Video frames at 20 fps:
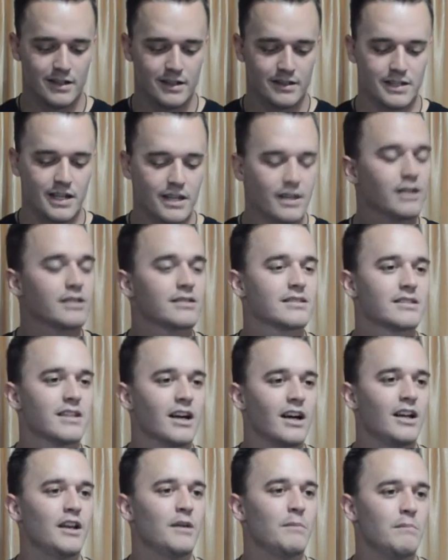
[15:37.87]
See, the
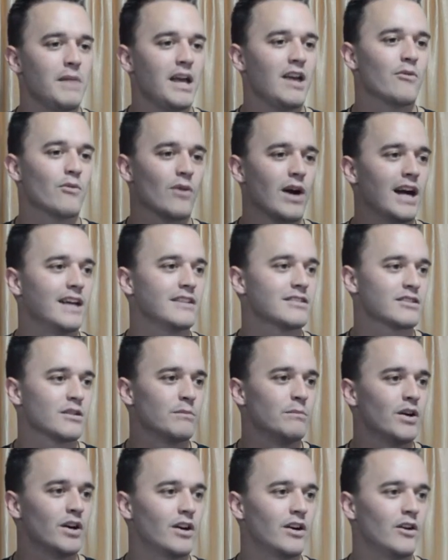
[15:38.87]
sun may rise
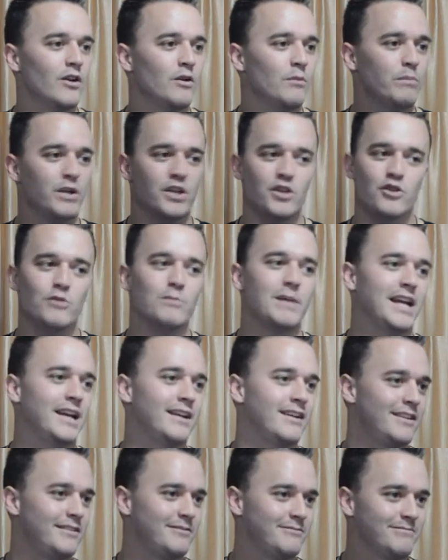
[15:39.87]
tomorrow, but you may
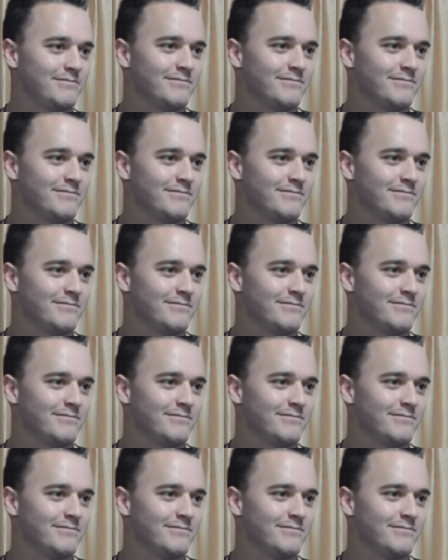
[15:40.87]
not.